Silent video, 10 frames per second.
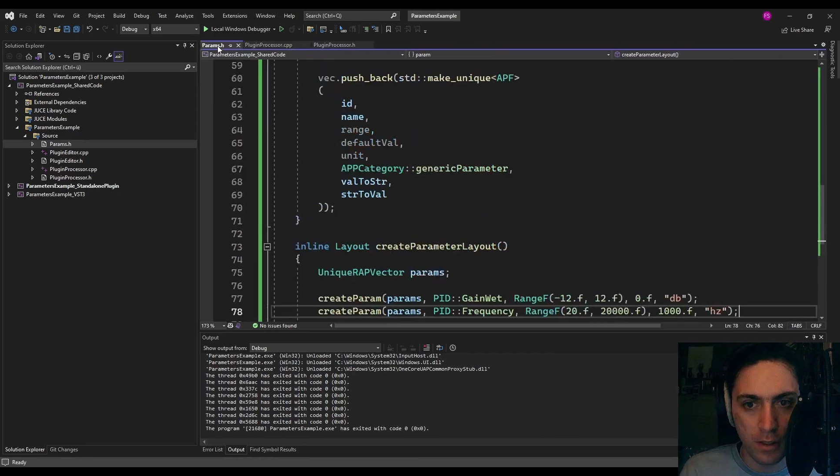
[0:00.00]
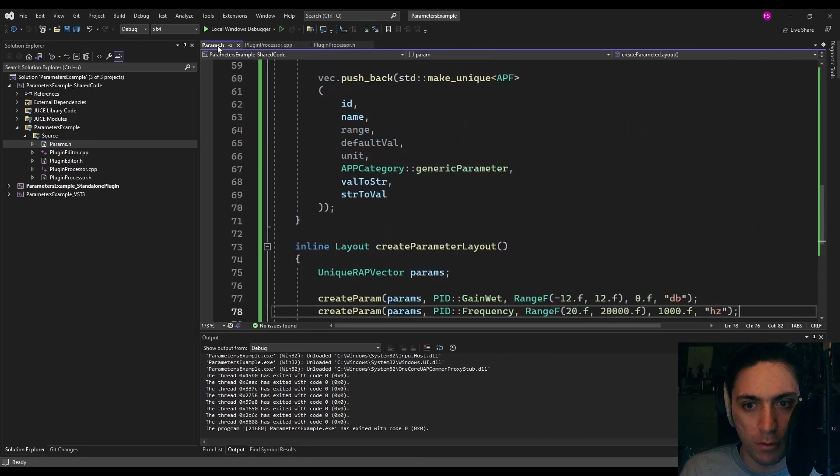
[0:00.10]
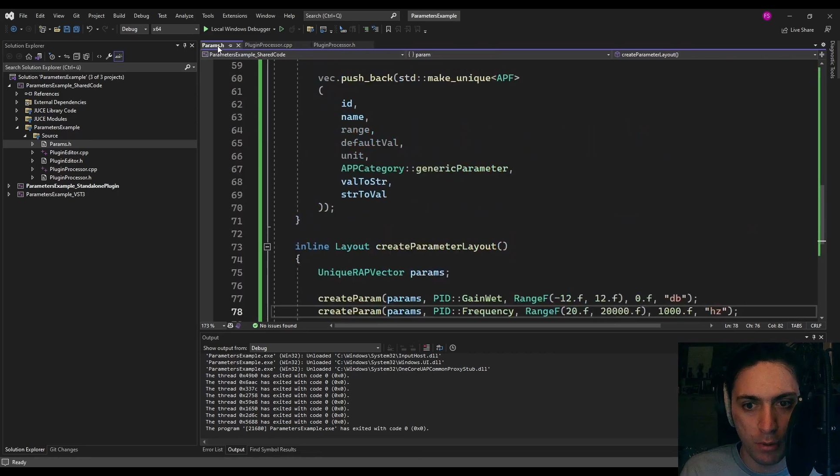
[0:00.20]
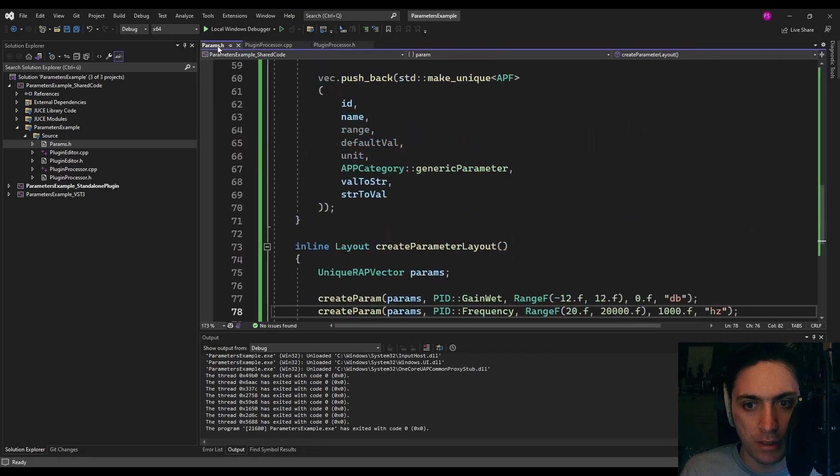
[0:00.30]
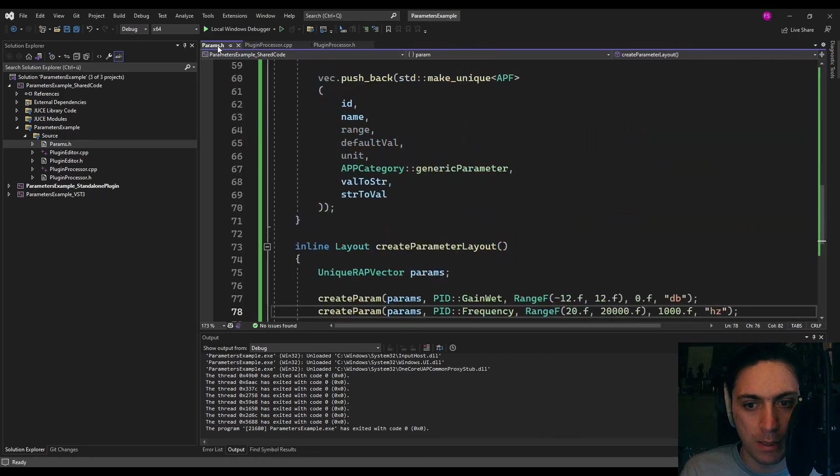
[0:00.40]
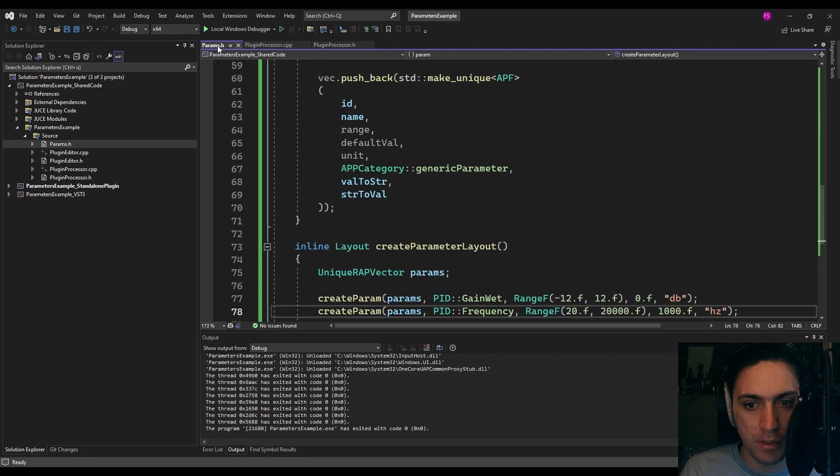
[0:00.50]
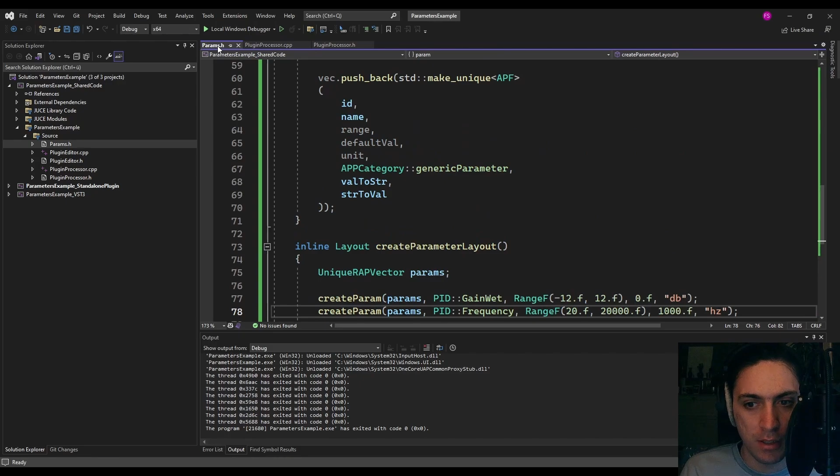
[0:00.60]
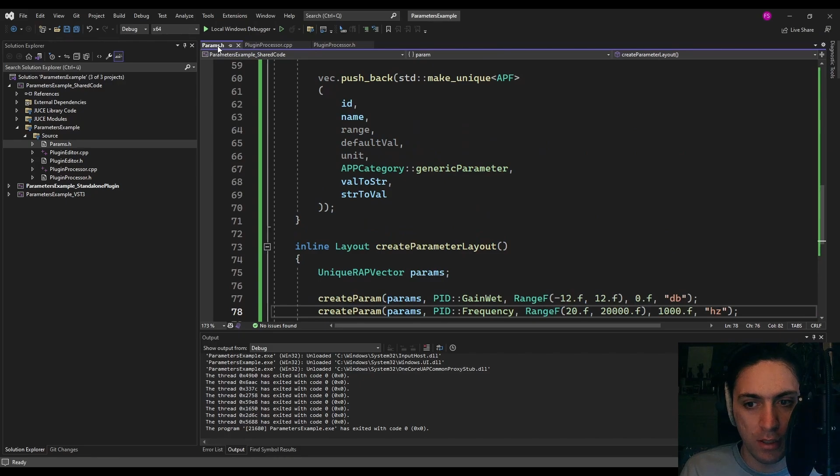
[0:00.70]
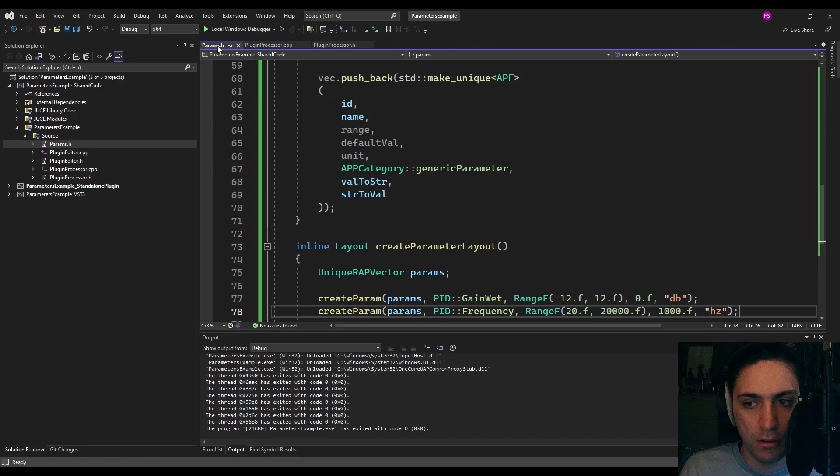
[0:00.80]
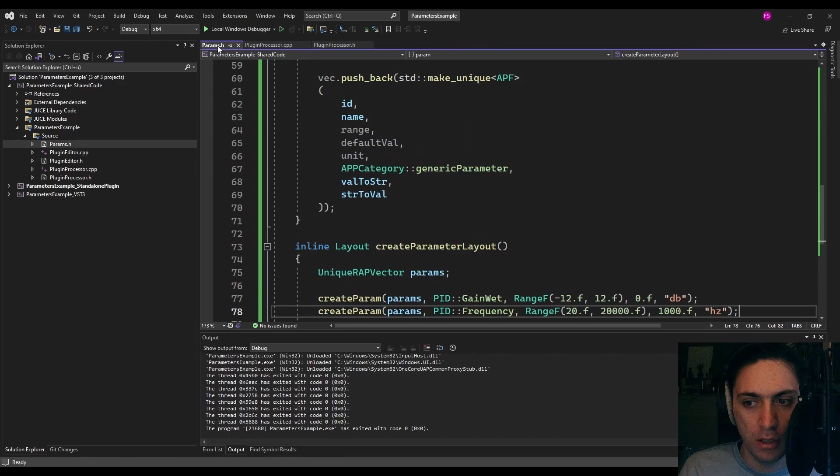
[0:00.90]
So what comes
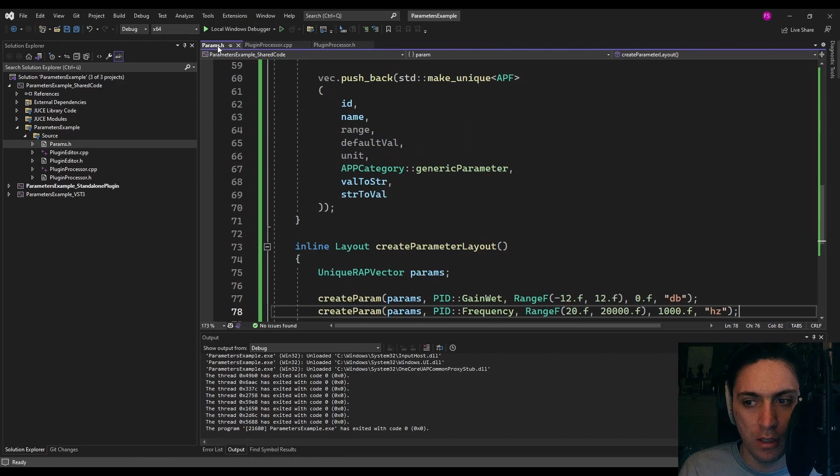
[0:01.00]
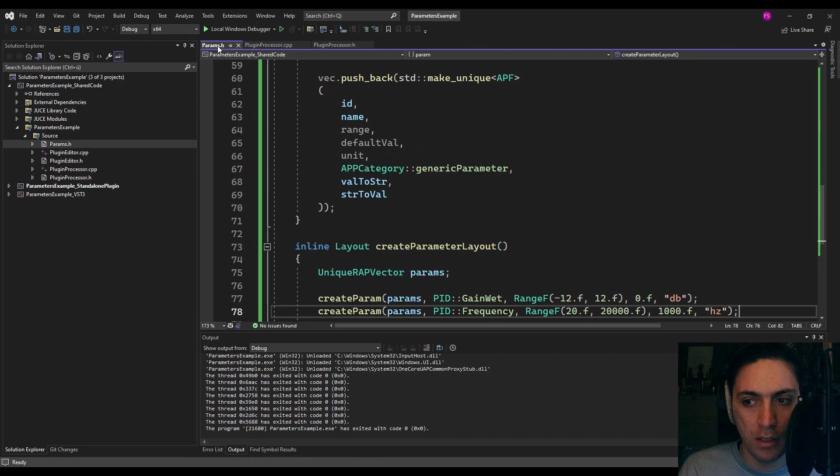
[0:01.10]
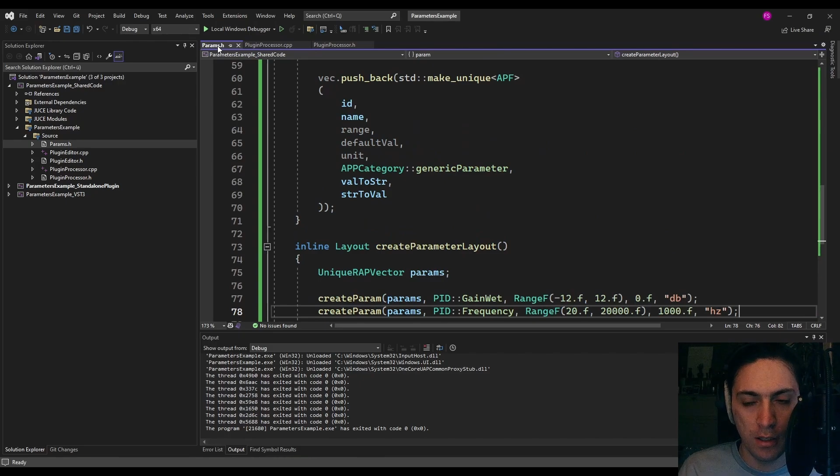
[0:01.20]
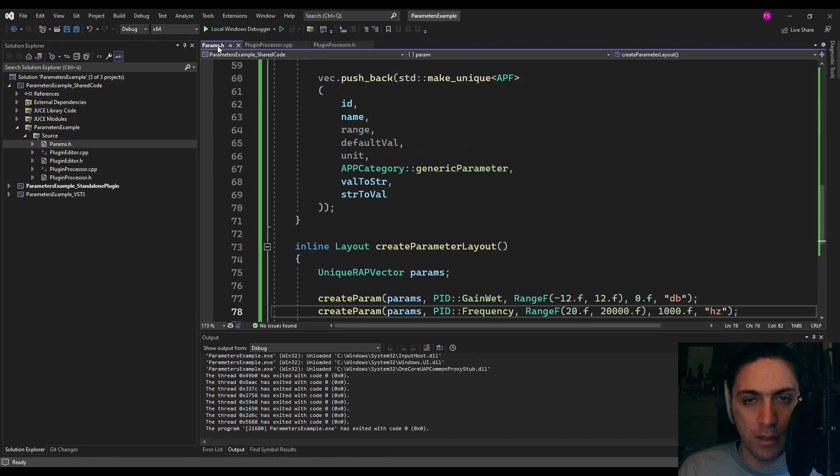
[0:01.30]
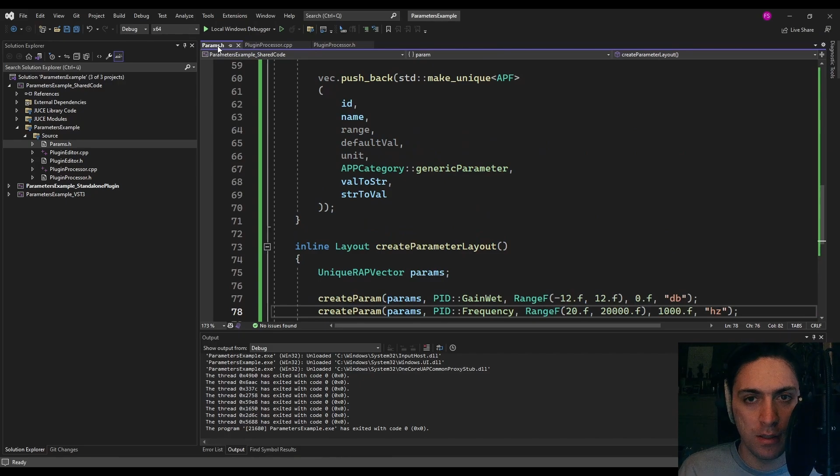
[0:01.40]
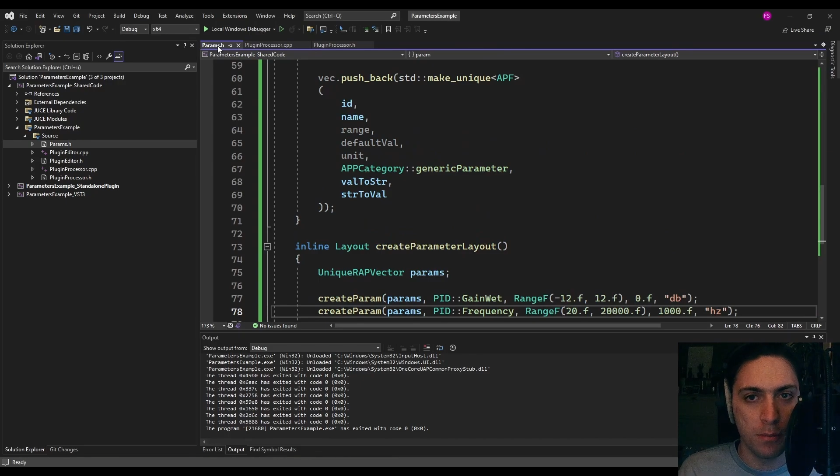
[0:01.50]
now is